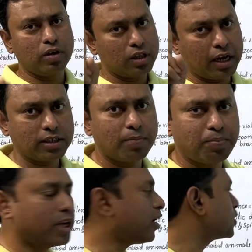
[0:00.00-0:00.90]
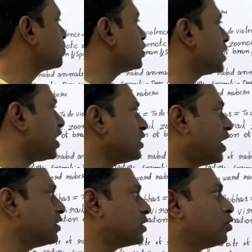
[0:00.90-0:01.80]
that is the pre-exposure,
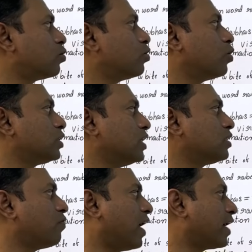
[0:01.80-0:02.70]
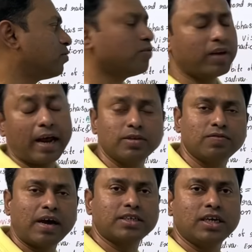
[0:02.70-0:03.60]
that is the two doses of rabies
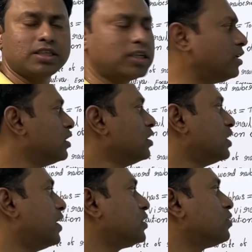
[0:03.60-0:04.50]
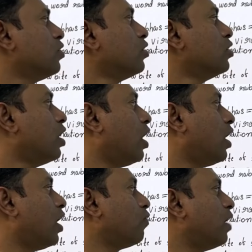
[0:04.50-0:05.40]
vaccination. That is
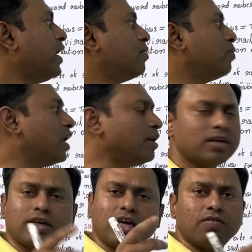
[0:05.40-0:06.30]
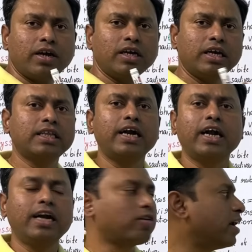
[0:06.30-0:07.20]
1 ml given in the
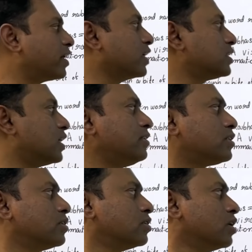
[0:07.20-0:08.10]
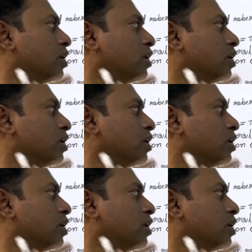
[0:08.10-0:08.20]
deltoid regions,